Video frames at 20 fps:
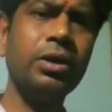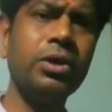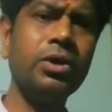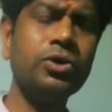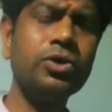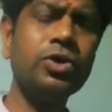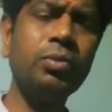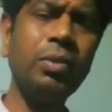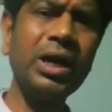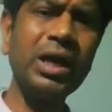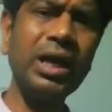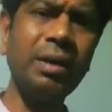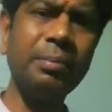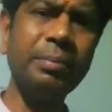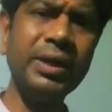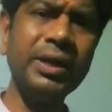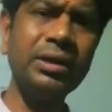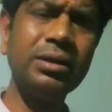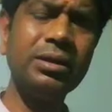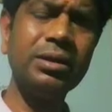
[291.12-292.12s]
So what
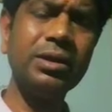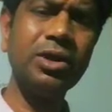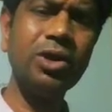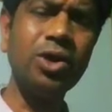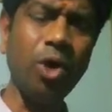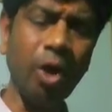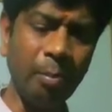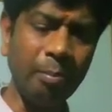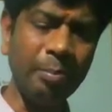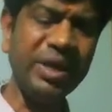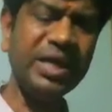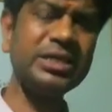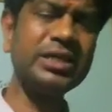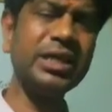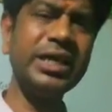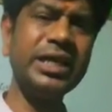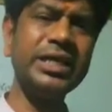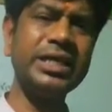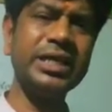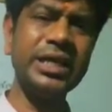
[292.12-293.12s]
happened?
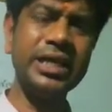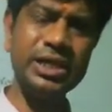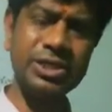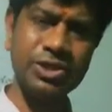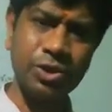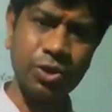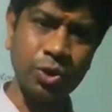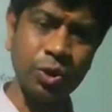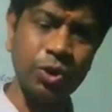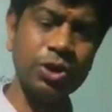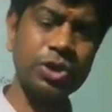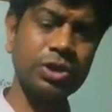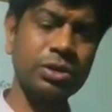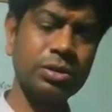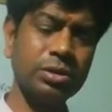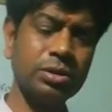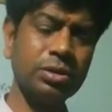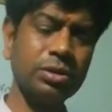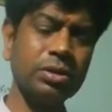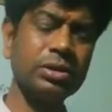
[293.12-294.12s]
Competition increased, goods
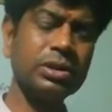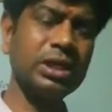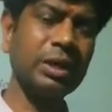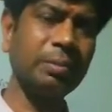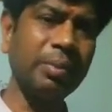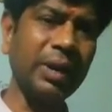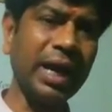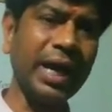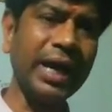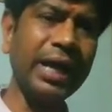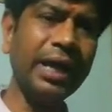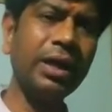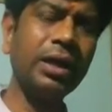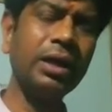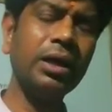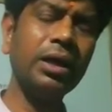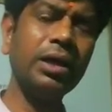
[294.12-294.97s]
supply,